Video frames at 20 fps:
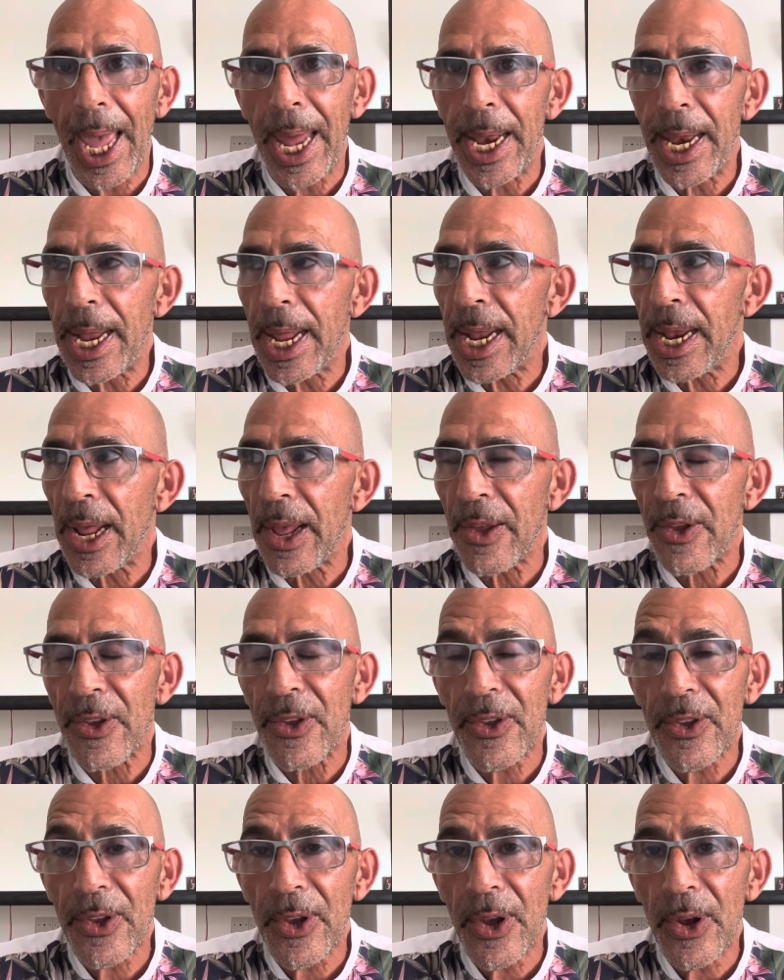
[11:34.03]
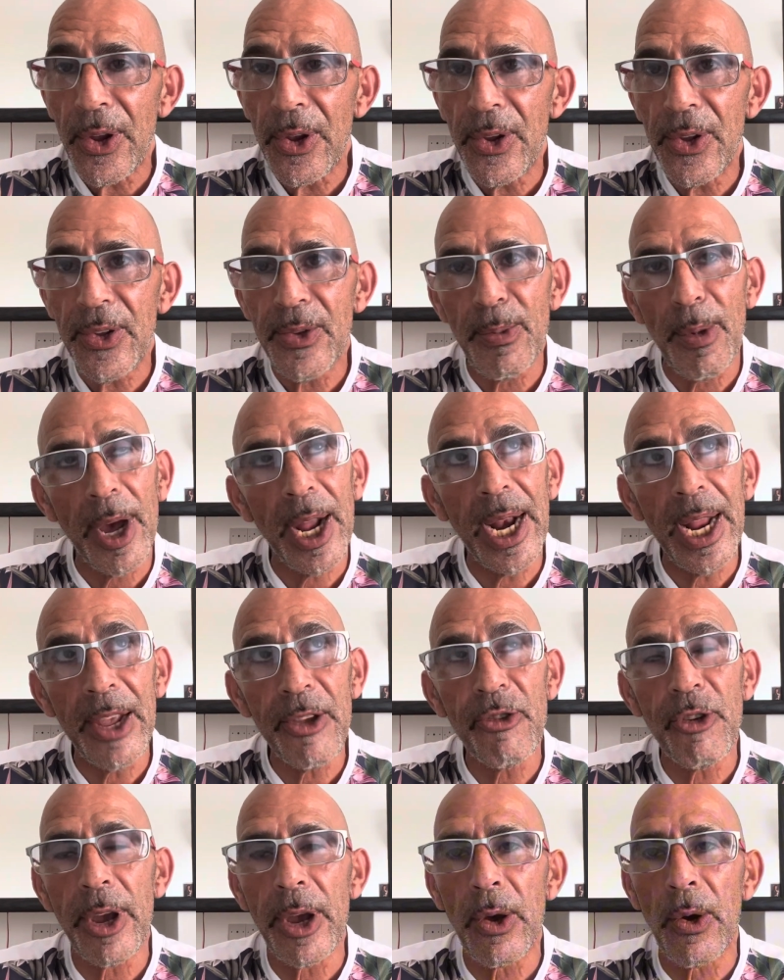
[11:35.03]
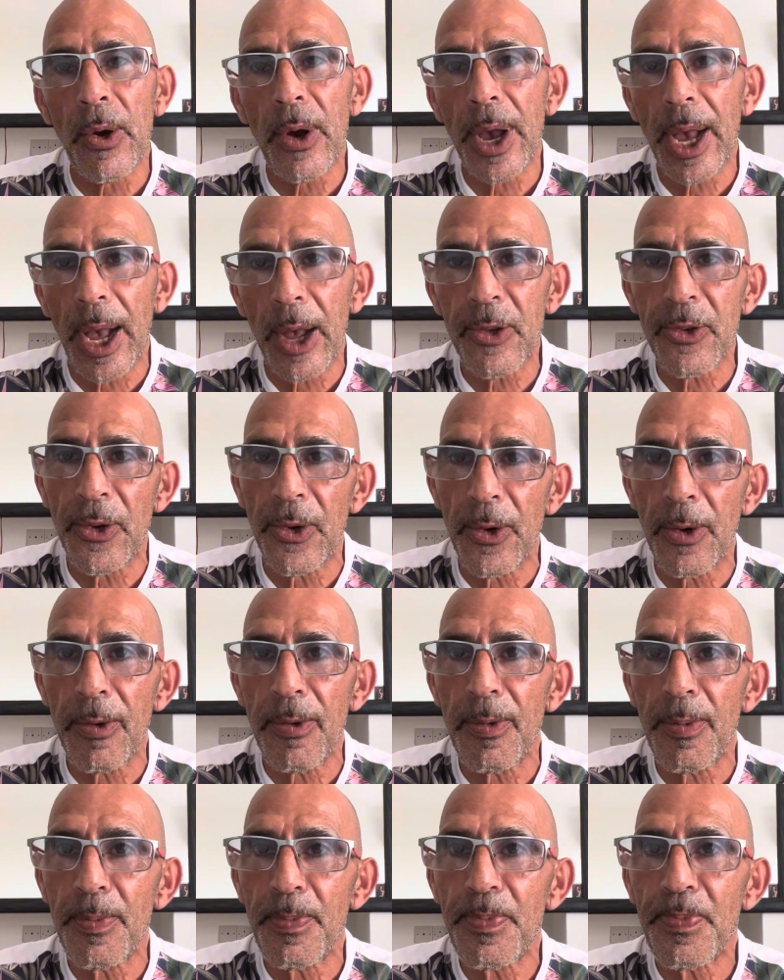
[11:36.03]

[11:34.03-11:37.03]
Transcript: And then as soon as my electric got cut off,